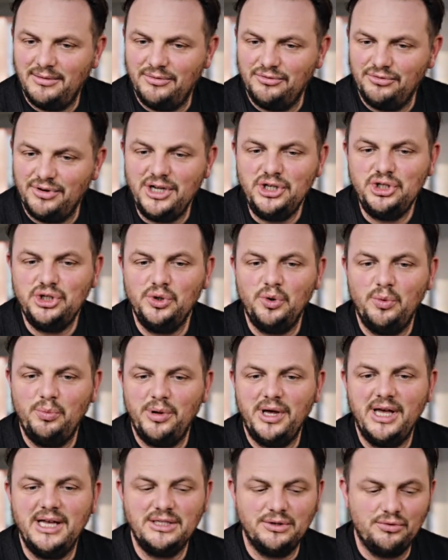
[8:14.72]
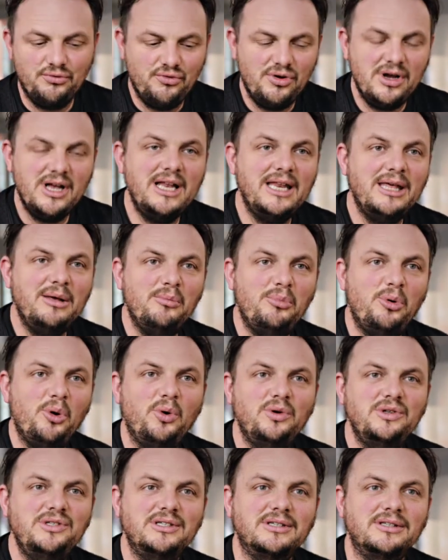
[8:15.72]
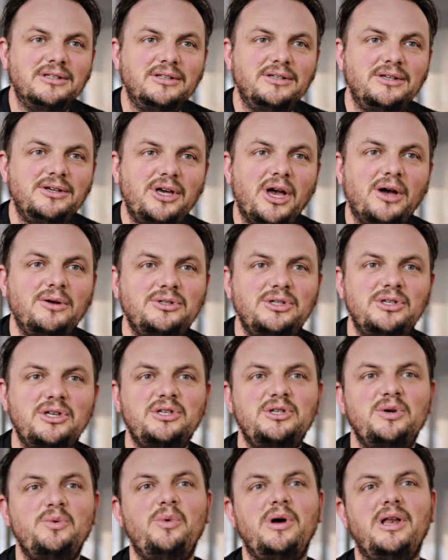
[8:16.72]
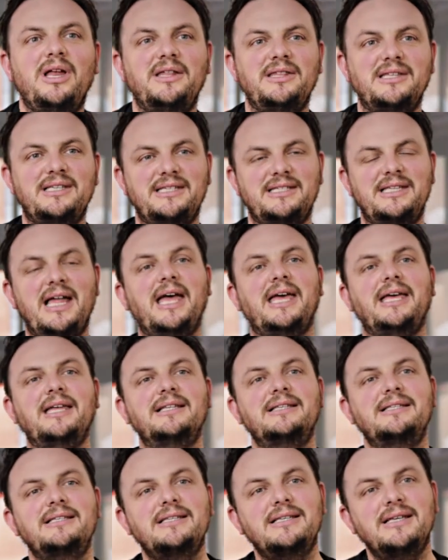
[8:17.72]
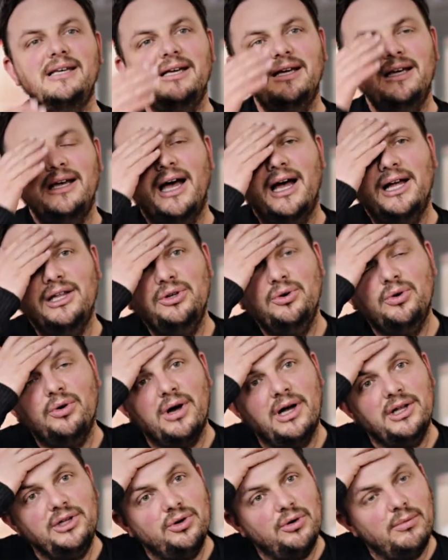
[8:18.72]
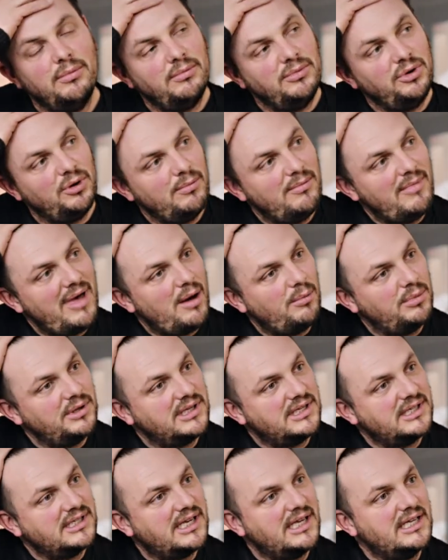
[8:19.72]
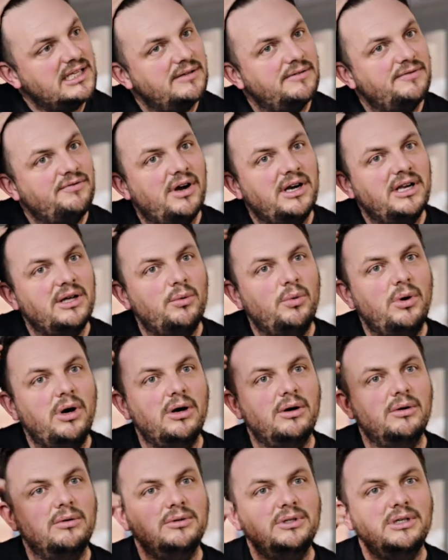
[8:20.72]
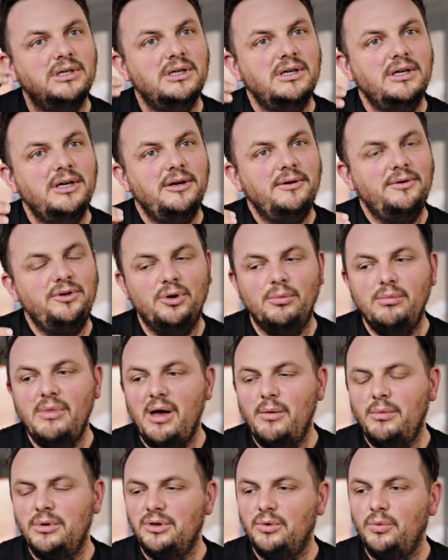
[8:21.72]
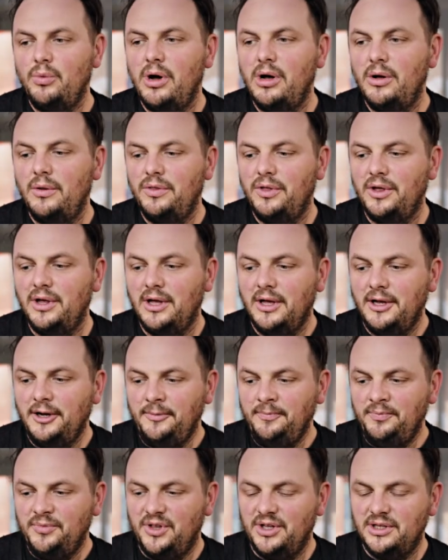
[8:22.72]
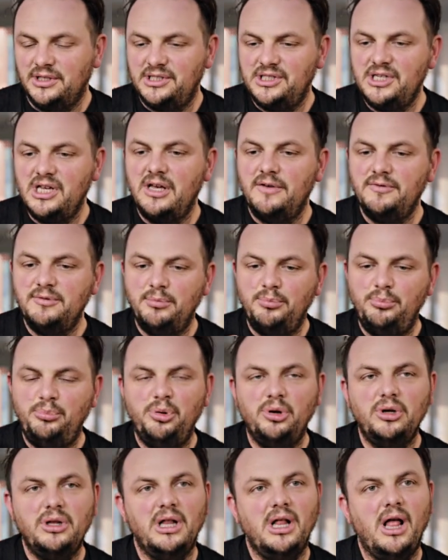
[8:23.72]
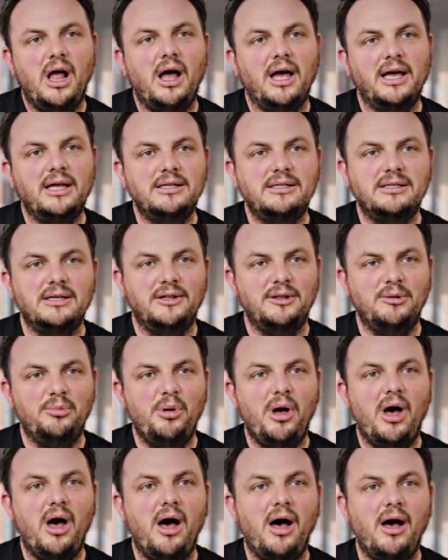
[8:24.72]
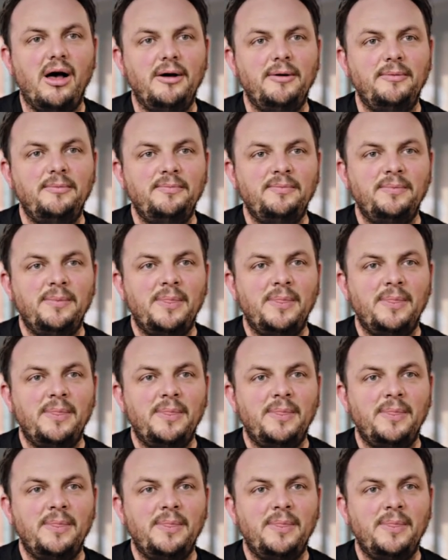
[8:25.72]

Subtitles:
regional beers are really important. You go to somewhere like the States and you're met with a schizophrenic world. You're met with a world that serves Bud Light at the bar.